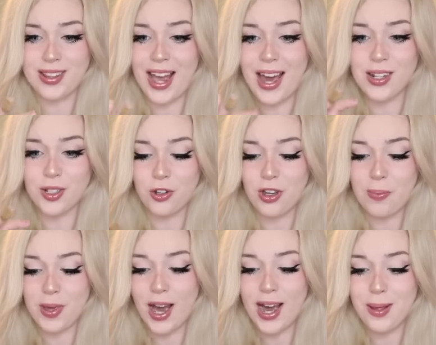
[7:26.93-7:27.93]
That is
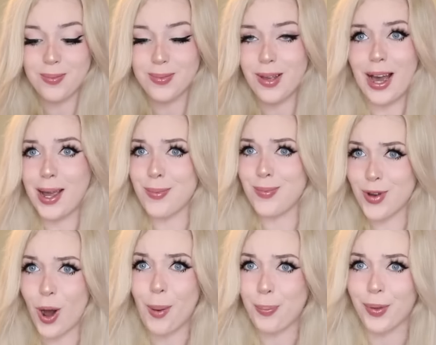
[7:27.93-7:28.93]
creepy. I am
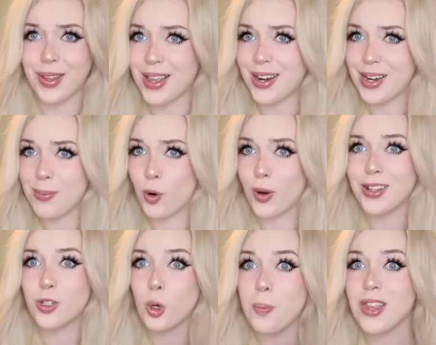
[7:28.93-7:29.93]
not playing that anymore. It
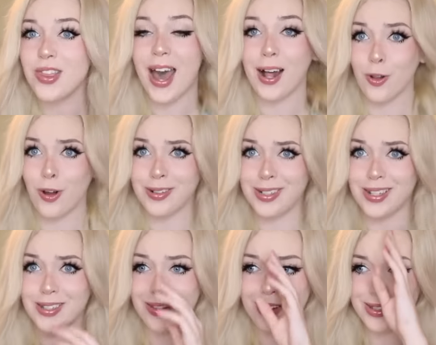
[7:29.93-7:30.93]
took me that long to
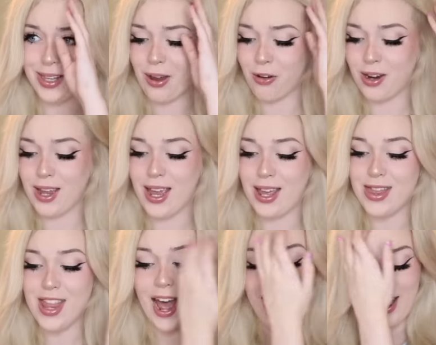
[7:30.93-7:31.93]
get something scary,
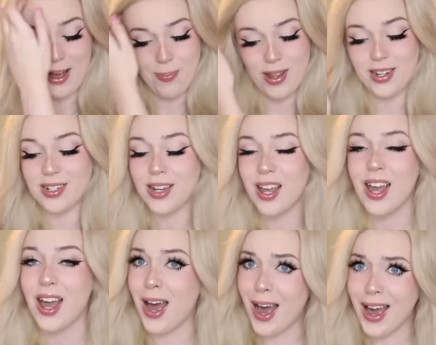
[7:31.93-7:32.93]
and that happened.
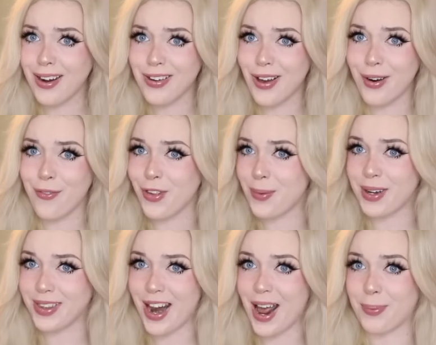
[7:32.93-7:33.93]
I don't know how to feel
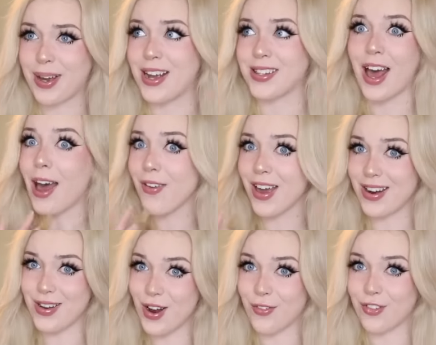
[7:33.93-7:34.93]
about that app, guys. I've had
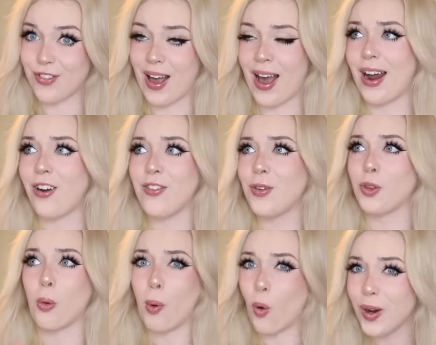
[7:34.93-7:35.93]
enough of that. I don't even know
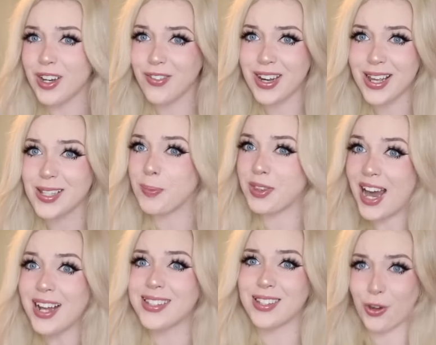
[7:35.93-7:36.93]
what the point of it is, but
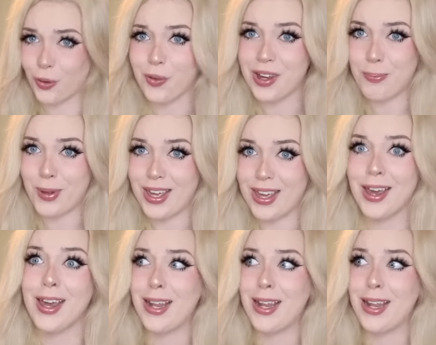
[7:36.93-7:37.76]
that's creepy.